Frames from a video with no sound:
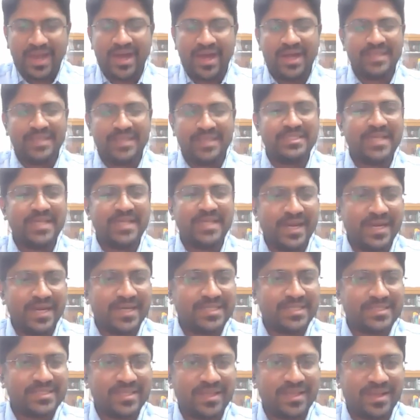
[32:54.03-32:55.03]

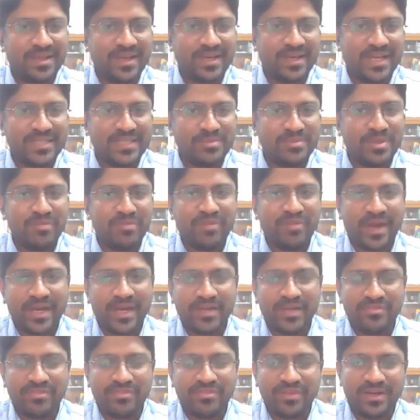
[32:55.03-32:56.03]
Chihan, it has been
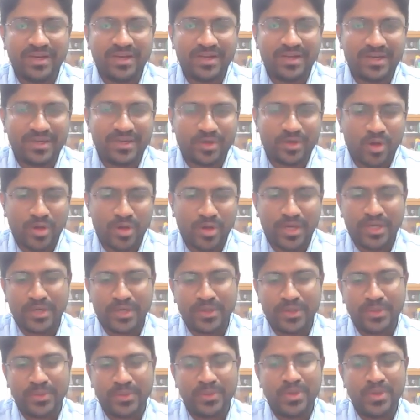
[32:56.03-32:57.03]
wonderful
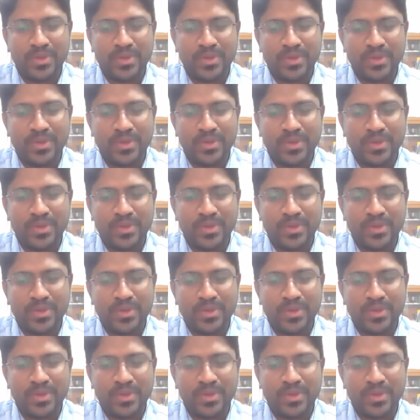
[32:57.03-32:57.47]
talking to you.